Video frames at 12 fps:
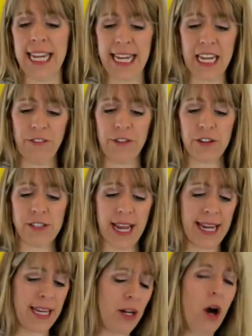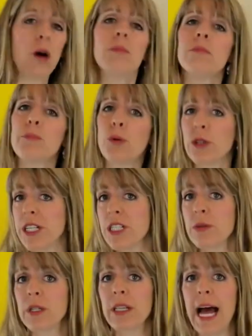If you're staying at home, pour it
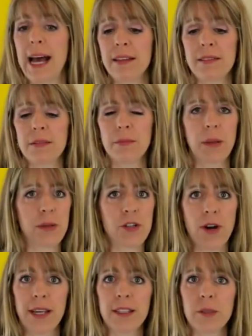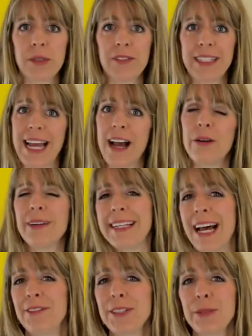into a glass, maybe try a little bit of it now and
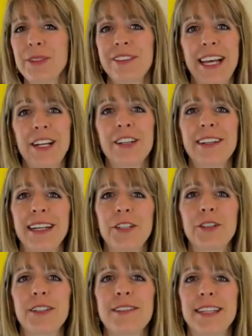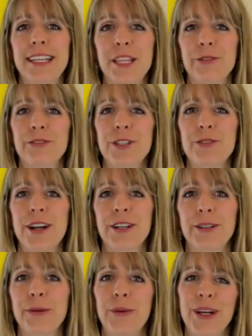have a little bit later, and you can stick it in the
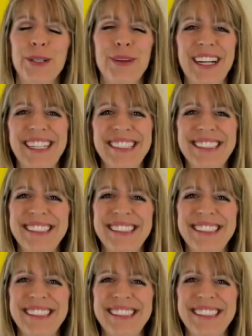refrigerator while you're waiting.